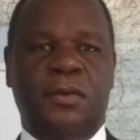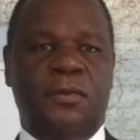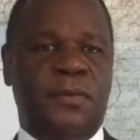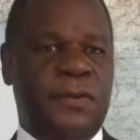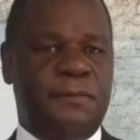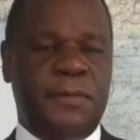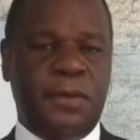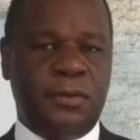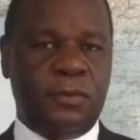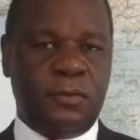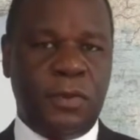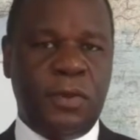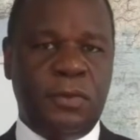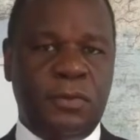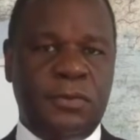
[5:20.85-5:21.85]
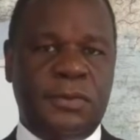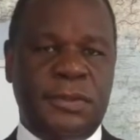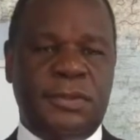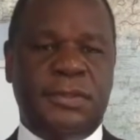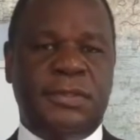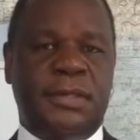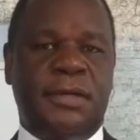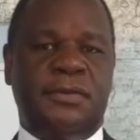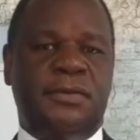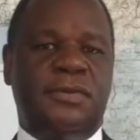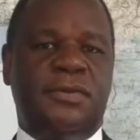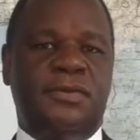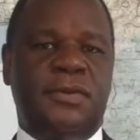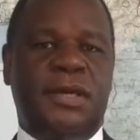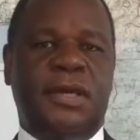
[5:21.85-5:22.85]
We built roads in South
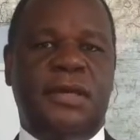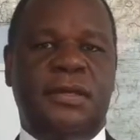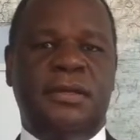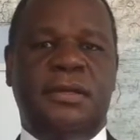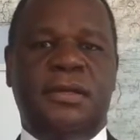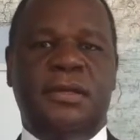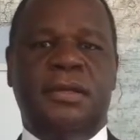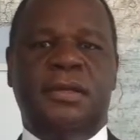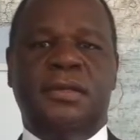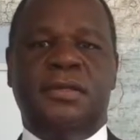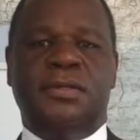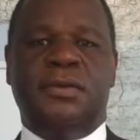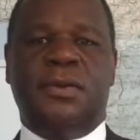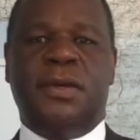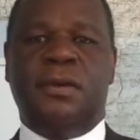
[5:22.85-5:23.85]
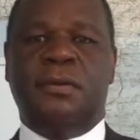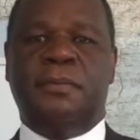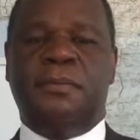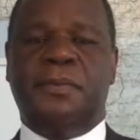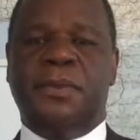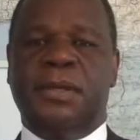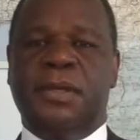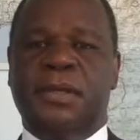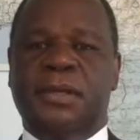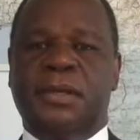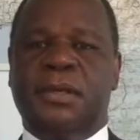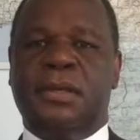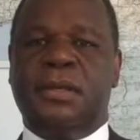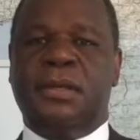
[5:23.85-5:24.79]
Sudan to help link